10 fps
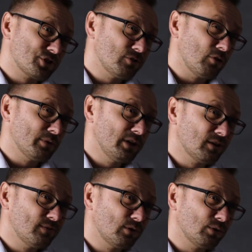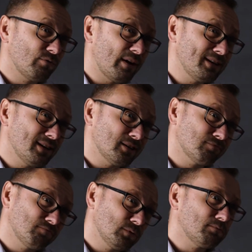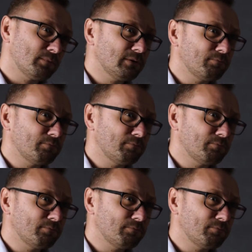The reason for their manufacture was an